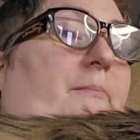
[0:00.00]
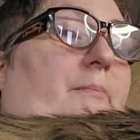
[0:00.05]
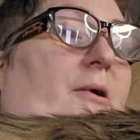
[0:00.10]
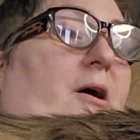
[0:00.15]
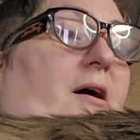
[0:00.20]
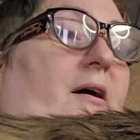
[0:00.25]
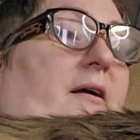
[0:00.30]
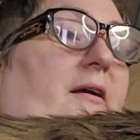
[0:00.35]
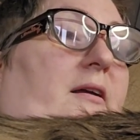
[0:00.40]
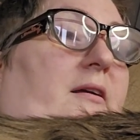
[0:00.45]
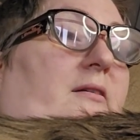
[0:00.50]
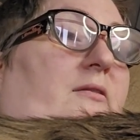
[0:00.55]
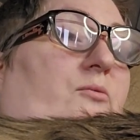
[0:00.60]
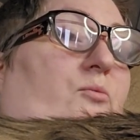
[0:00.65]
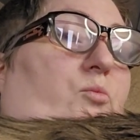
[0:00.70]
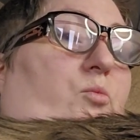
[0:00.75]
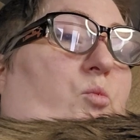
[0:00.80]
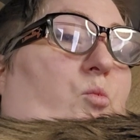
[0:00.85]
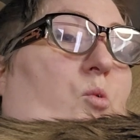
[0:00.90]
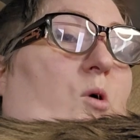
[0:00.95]
by
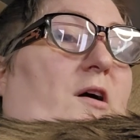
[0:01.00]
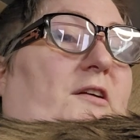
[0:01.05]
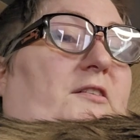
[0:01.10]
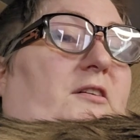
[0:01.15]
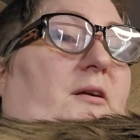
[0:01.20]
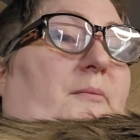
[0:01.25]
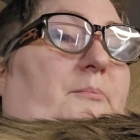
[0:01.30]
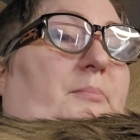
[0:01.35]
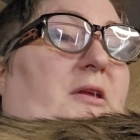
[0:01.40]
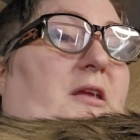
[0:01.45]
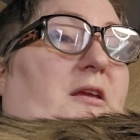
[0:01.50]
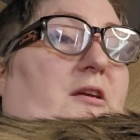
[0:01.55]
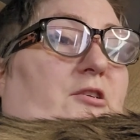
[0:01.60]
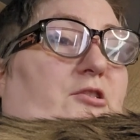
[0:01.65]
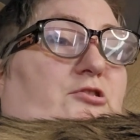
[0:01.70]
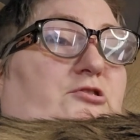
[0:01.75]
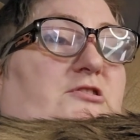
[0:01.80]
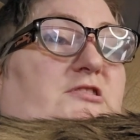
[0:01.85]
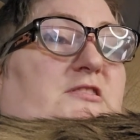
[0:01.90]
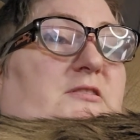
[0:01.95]
what
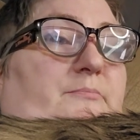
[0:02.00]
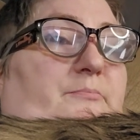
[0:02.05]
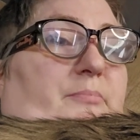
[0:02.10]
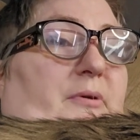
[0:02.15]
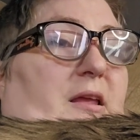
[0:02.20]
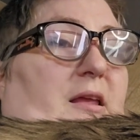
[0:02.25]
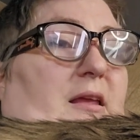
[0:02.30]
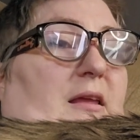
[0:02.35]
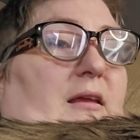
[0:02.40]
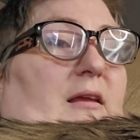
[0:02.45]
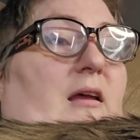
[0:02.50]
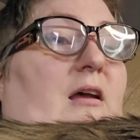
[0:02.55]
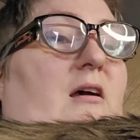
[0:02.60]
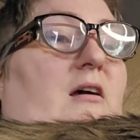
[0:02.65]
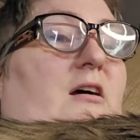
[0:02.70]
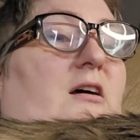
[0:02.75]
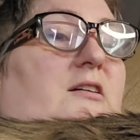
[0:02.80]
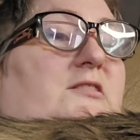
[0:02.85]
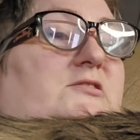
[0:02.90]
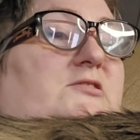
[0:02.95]
appeared to be
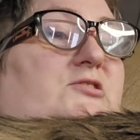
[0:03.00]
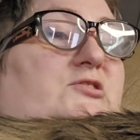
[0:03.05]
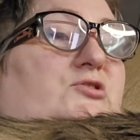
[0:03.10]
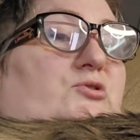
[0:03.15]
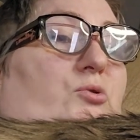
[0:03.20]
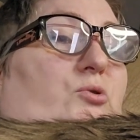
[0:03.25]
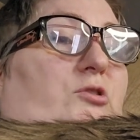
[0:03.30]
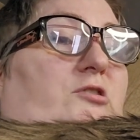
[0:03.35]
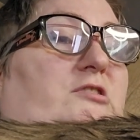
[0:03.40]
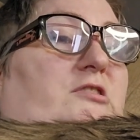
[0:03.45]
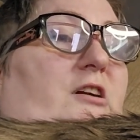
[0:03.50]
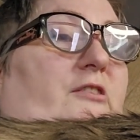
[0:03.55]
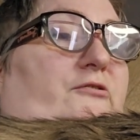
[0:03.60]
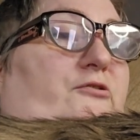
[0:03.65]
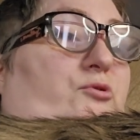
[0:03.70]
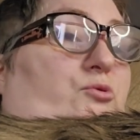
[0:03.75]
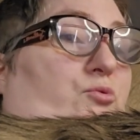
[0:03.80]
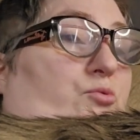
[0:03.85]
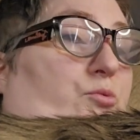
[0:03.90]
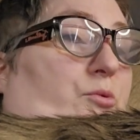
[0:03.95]
a sort
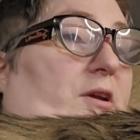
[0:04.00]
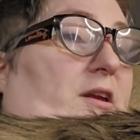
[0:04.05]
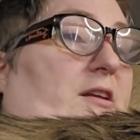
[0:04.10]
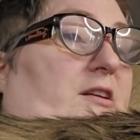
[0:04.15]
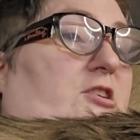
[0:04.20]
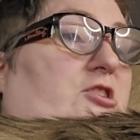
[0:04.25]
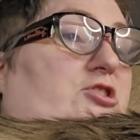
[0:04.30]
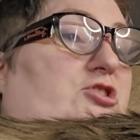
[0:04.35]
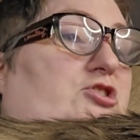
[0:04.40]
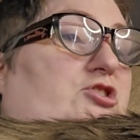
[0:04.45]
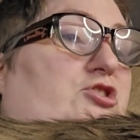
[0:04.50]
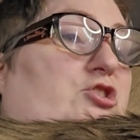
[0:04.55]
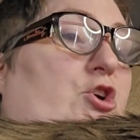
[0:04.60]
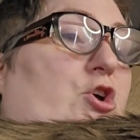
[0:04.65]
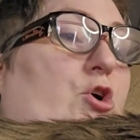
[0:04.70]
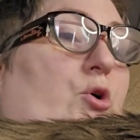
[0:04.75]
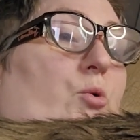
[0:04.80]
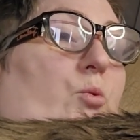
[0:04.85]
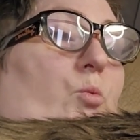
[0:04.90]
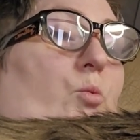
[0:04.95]
of greenish,
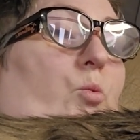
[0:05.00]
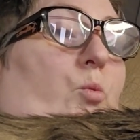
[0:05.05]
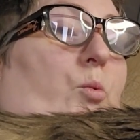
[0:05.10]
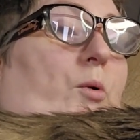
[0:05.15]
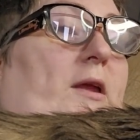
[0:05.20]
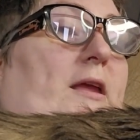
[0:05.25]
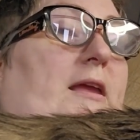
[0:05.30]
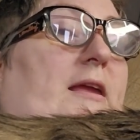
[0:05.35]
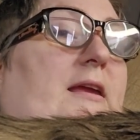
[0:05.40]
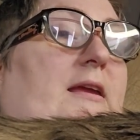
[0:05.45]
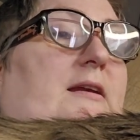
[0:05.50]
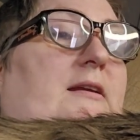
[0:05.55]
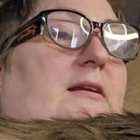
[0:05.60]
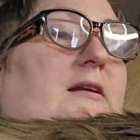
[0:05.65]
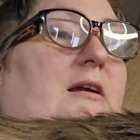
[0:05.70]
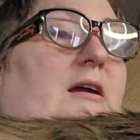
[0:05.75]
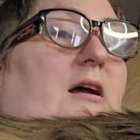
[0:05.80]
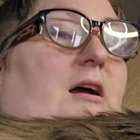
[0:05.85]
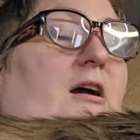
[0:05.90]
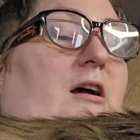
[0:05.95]

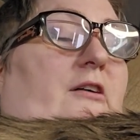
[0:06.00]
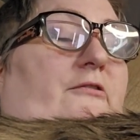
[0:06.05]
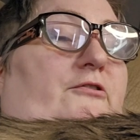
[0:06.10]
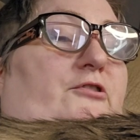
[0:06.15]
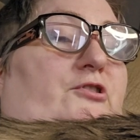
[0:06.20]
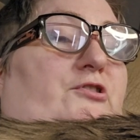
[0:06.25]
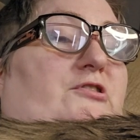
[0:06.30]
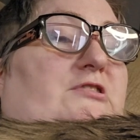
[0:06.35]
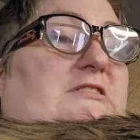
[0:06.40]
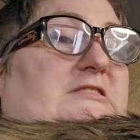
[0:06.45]
weed-covered